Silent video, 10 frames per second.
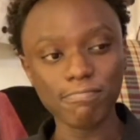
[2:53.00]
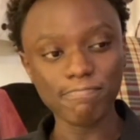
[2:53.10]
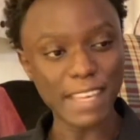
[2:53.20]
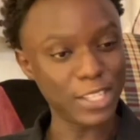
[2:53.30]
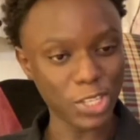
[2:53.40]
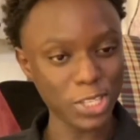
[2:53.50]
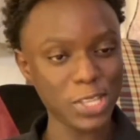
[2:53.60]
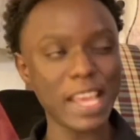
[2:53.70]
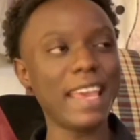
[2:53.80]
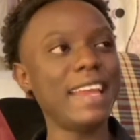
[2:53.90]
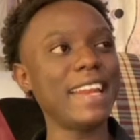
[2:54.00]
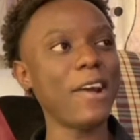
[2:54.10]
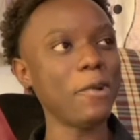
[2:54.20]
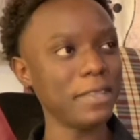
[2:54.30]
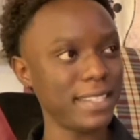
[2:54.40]
it's just, again,
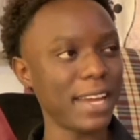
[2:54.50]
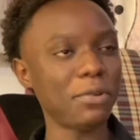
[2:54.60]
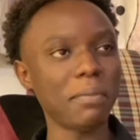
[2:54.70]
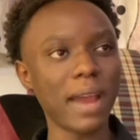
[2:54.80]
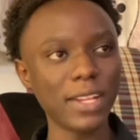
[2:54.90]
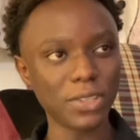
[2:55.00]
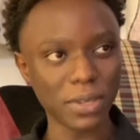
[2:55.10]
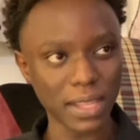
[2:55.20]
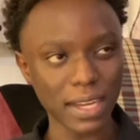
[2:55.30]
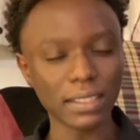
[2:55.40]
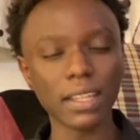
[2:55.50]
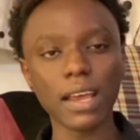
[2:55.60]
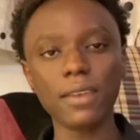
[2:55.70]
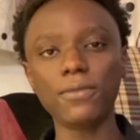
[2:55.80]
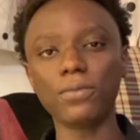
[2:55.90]
always that reminder that
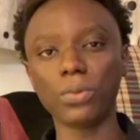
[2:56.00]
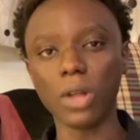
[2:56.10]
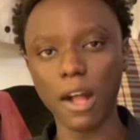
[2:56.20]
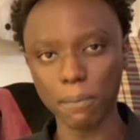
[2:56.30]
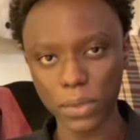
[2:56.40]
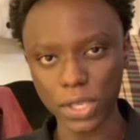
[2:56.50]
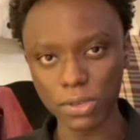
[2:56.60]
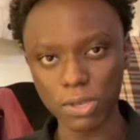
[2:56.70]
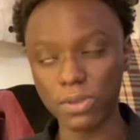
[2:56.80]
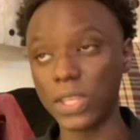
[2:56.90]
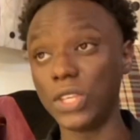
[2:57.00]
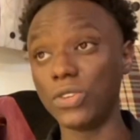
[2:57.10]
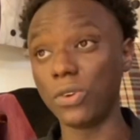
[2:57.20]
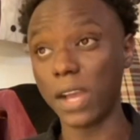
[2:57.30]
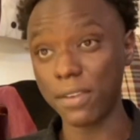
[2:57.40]
life will humble you. You think you
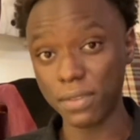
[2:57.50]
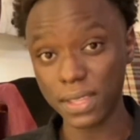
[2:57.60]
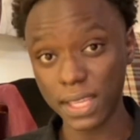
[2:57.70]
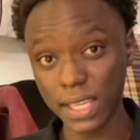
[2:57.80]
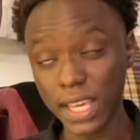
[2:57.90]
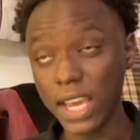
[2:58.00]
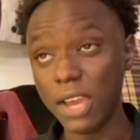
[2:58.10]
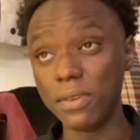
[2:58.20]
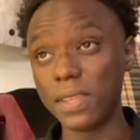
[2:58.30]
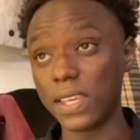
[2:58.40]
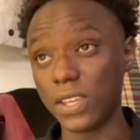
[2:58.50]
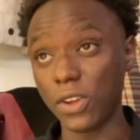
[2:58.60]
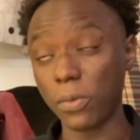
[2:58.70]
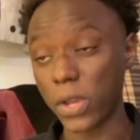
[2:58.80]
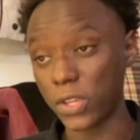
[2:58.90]
know everything, you think you
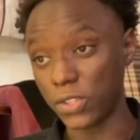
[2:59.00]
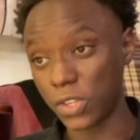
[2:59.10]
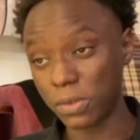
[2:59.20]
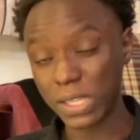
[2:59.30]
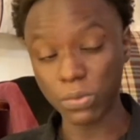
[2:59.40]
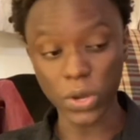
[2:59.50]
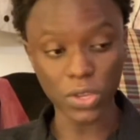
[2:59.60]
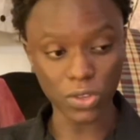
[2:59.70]
know what you're doing, where you're